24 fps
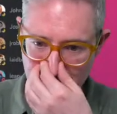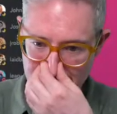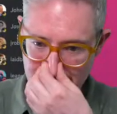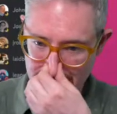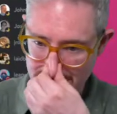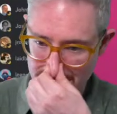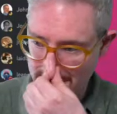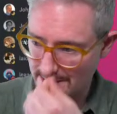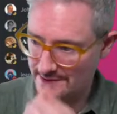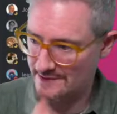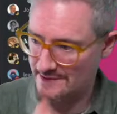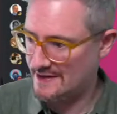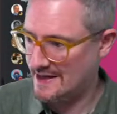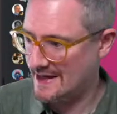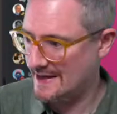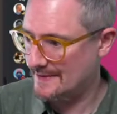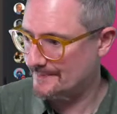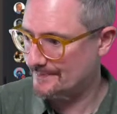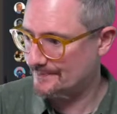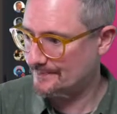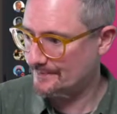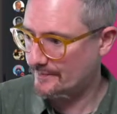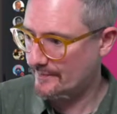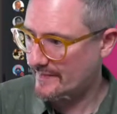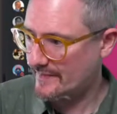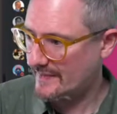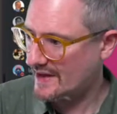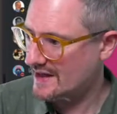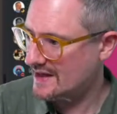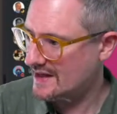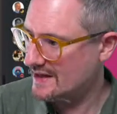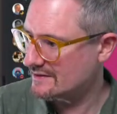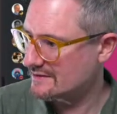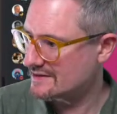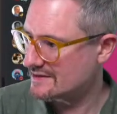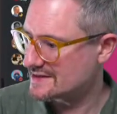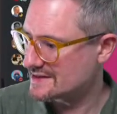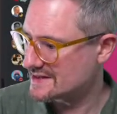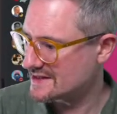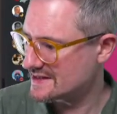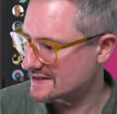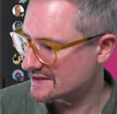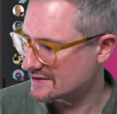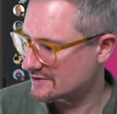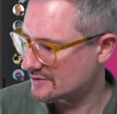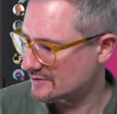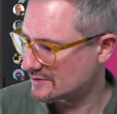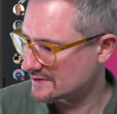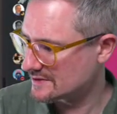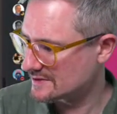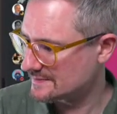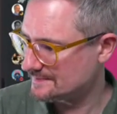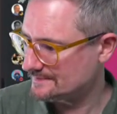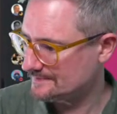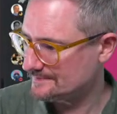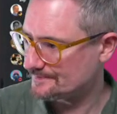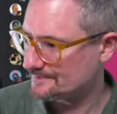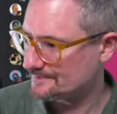I'll just show you that. Here is Discord.